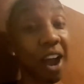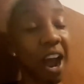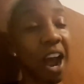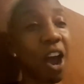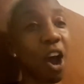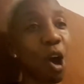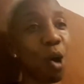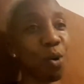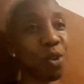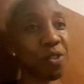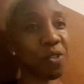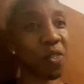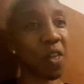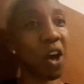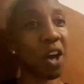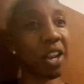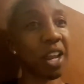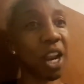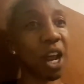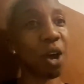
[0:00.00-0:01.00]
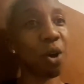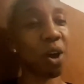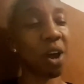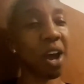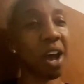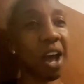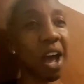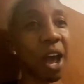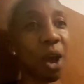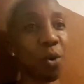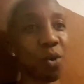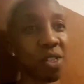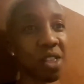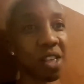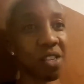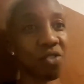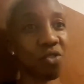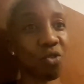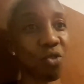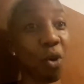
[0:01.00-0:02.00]
I always thought that I was
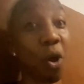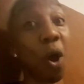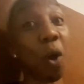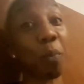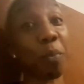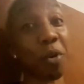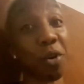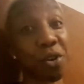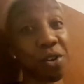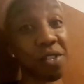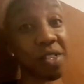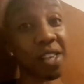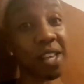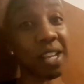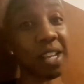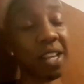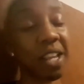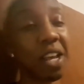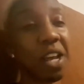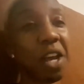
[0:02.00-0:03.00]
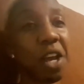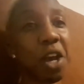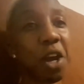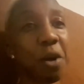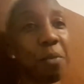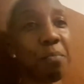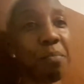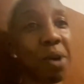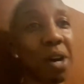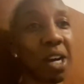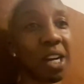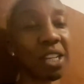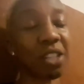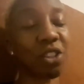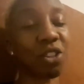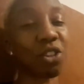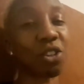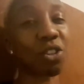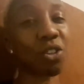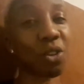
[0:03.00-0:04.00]
a strong person, but
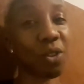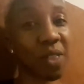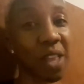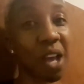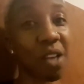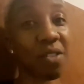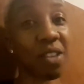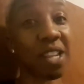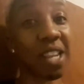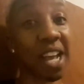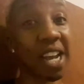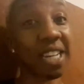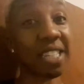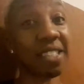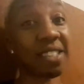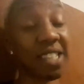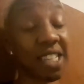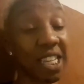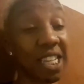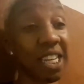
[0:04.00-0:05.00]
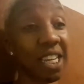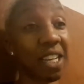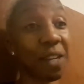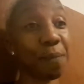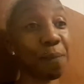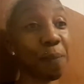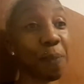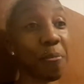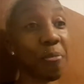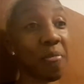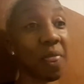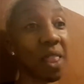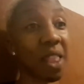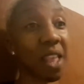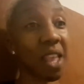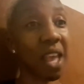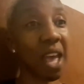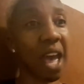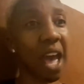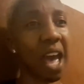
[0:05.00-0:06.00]
2019
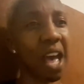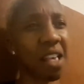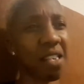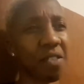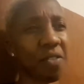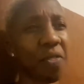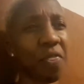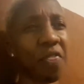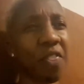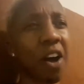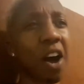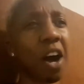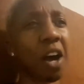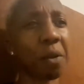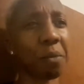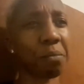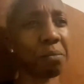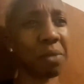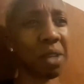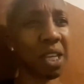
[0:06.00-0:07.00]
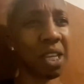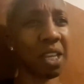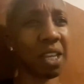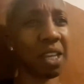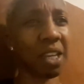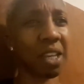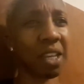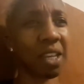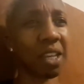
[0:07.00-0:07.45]
has taught me